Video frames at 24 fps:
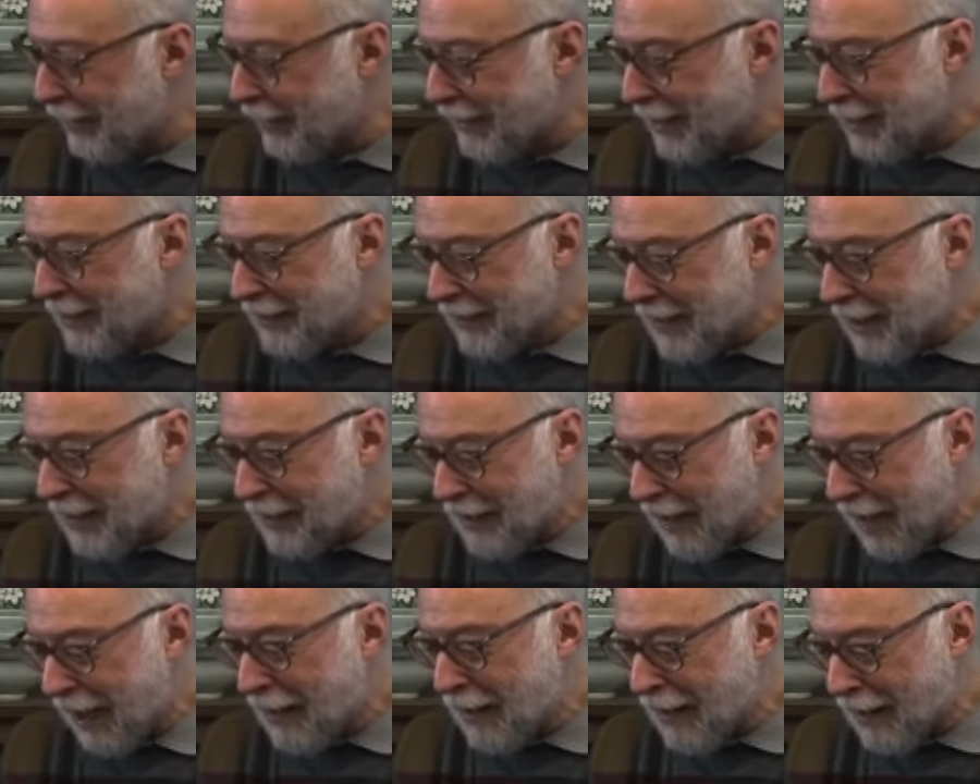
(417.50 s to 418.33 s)
And,
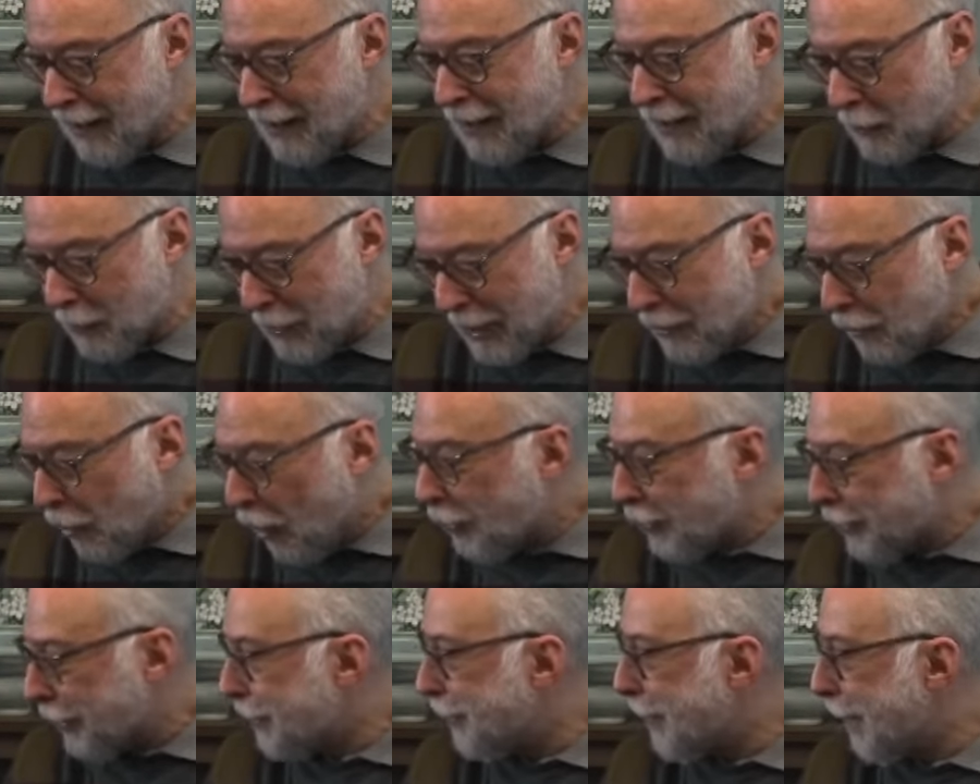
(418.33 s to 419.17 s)
we're
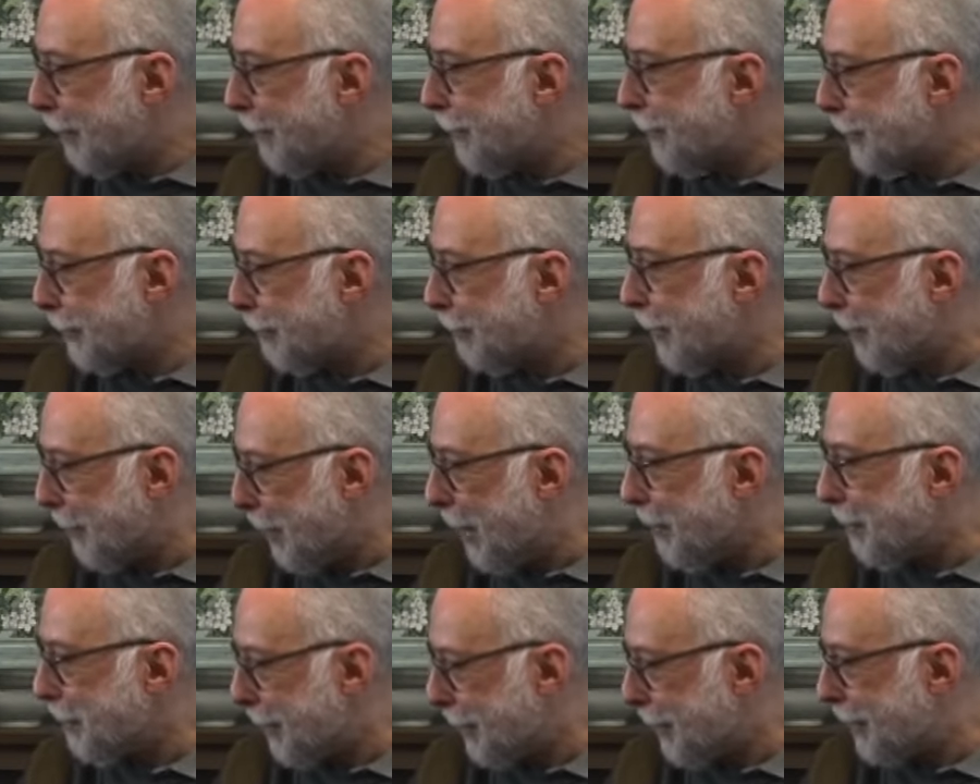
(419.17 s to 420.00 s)
old enough to
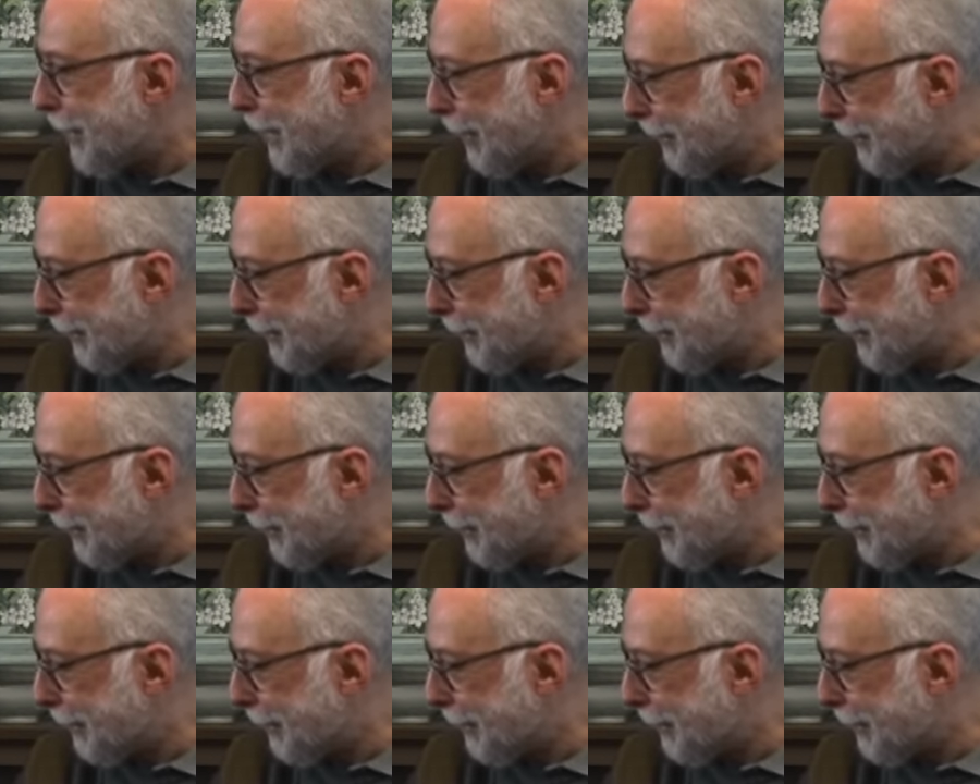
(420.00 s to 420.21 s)
remember his,